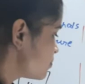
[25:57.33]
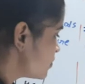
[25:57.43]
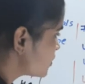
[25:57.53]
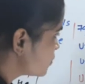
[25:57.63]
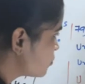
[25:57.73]

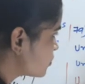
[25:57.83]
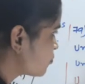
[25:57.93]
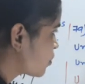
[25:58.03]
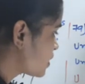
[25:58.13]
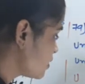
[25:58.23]

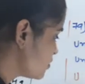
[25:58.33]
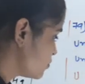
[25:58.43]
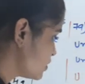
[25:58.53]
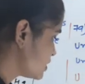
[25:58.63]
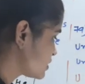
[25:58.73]
14
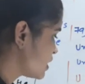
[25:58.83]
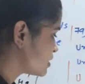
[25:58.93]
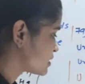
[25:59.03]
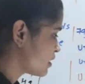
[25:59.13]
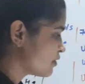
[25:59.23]
unit cell,
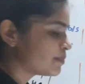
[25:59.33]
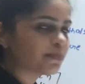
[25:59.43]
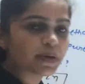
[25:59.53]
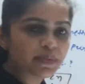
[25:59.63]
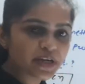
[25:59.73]
7
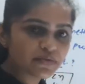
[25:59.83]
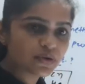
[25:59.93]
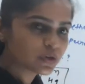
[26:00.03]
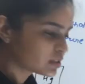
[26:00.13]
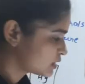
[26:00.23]
primitive
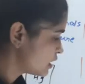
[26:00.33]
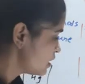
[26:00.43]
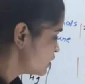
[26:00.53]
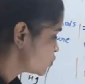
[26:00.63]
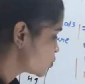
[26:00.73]
unit cell,
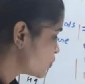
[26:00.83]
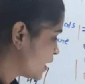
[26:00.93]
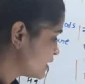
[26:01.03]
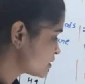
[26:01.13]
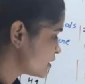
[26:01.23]
2
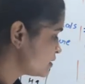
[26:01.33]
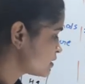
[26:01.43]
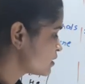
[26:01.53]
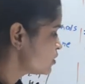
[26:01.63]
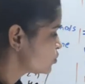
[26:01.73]
end
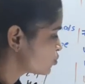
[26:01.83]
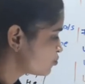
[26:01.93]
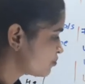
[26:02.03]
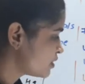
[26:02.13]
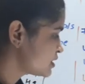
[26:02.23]
center, 2
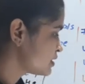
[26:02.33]
face